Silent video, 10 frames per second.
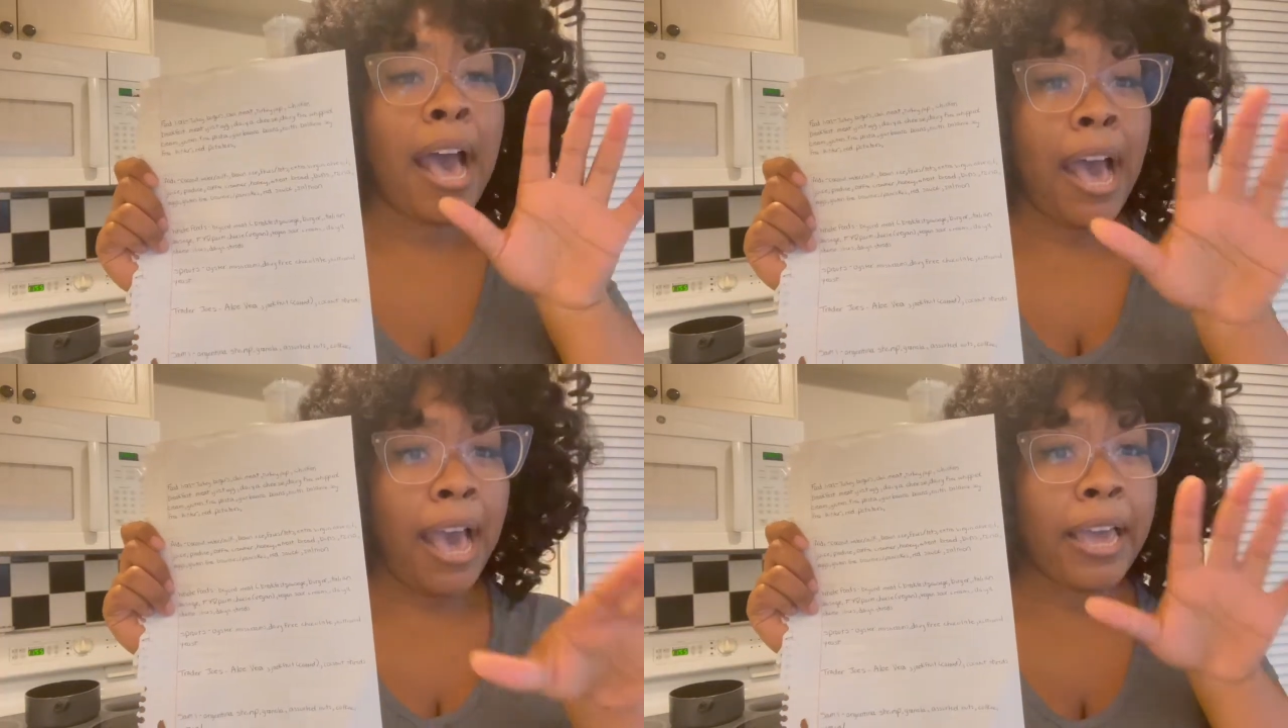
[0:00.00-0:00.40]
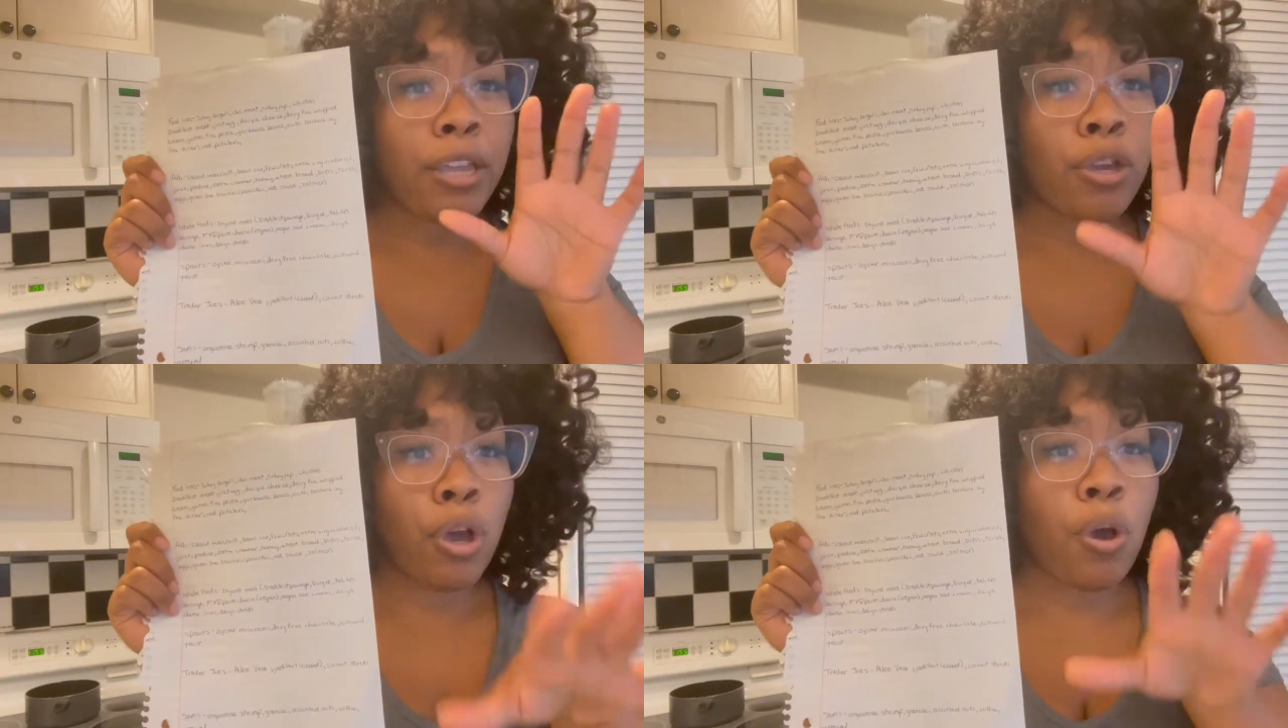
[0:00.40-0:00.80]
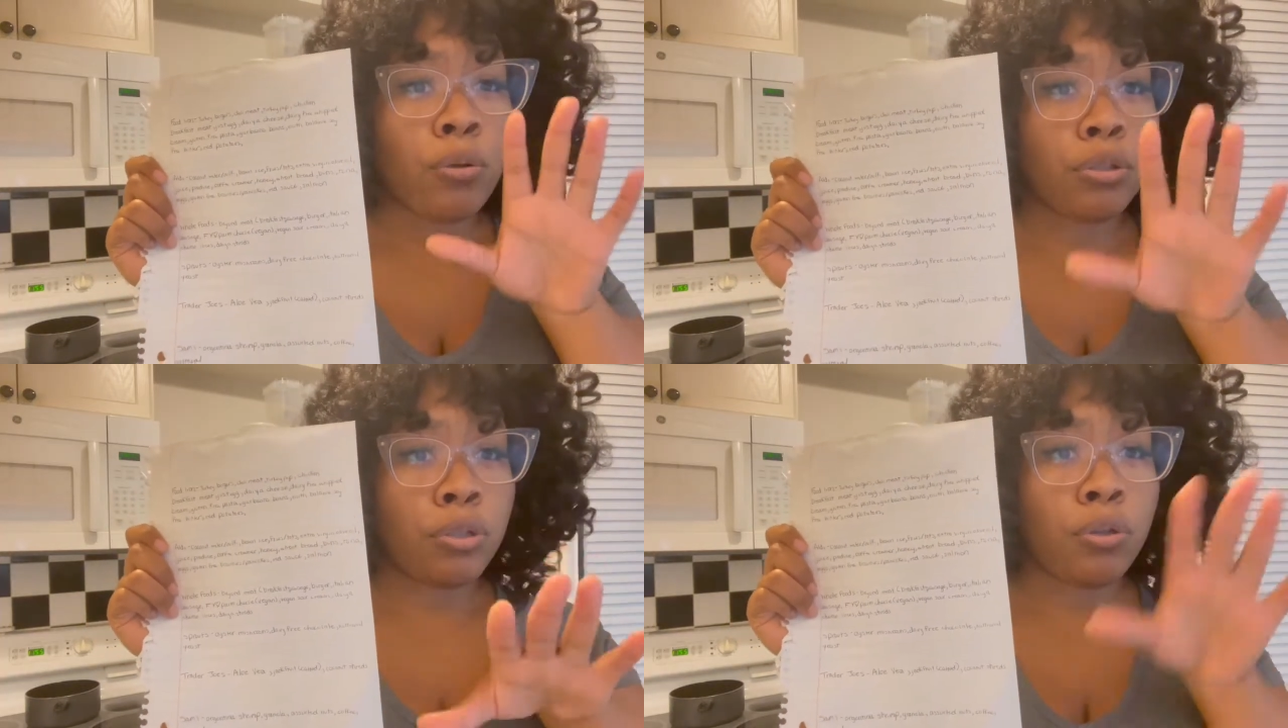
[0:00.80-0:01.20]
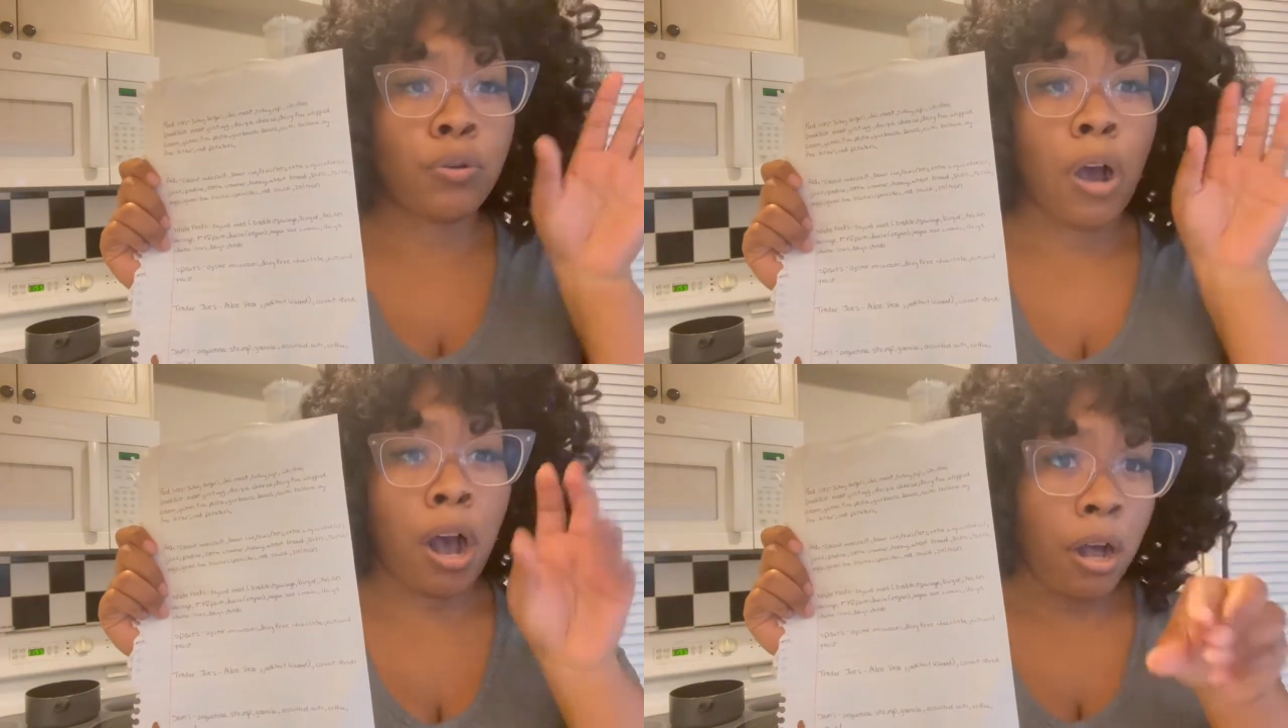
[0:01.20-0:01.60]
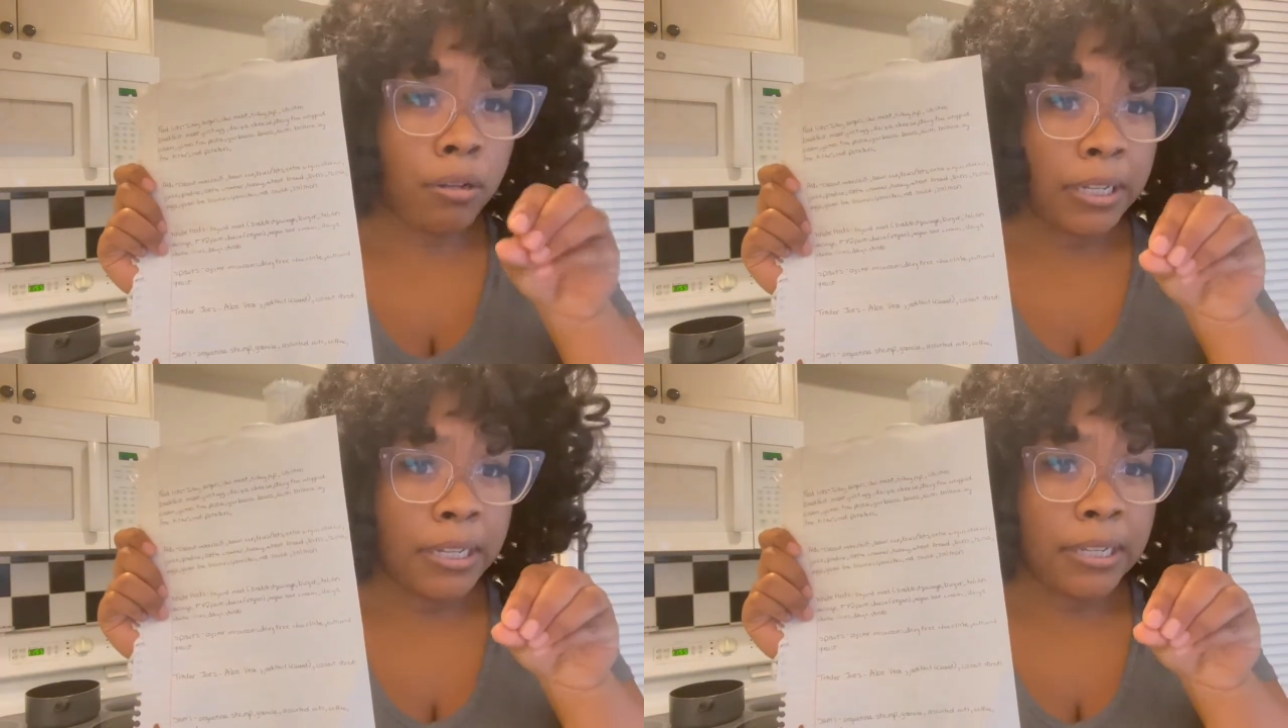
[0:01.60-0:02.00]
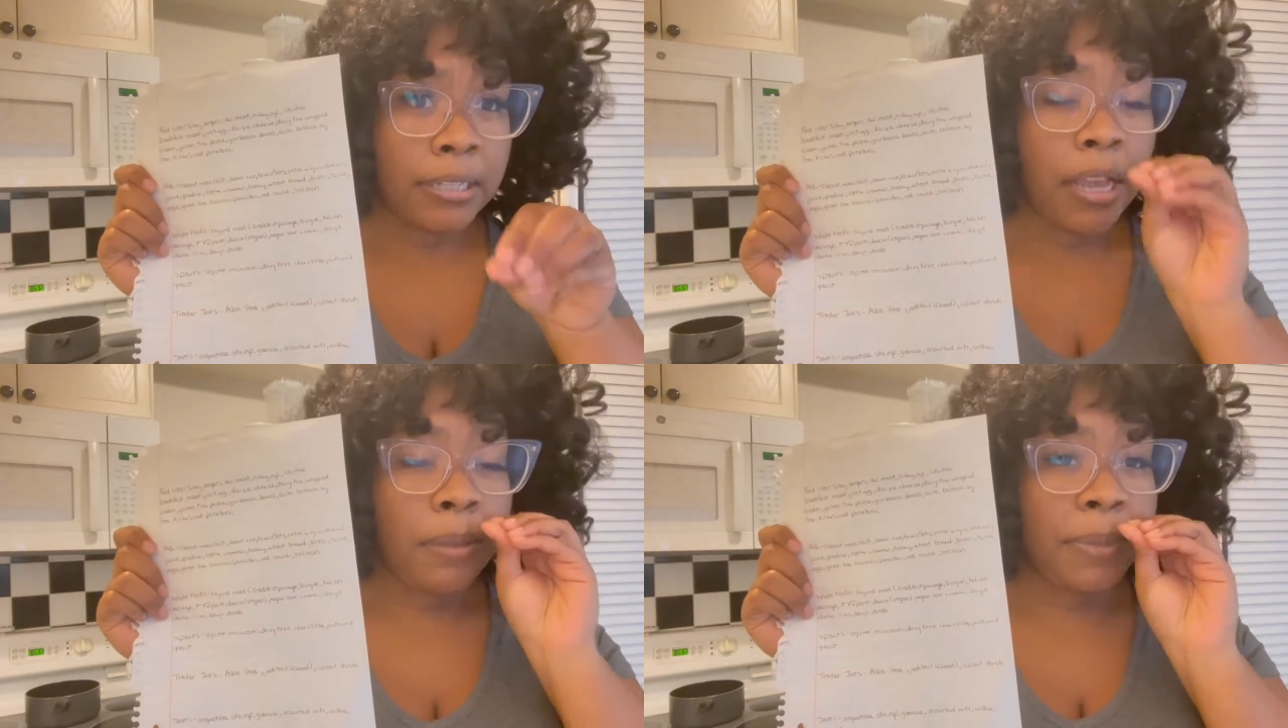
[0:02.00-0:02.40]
I go to Aldi's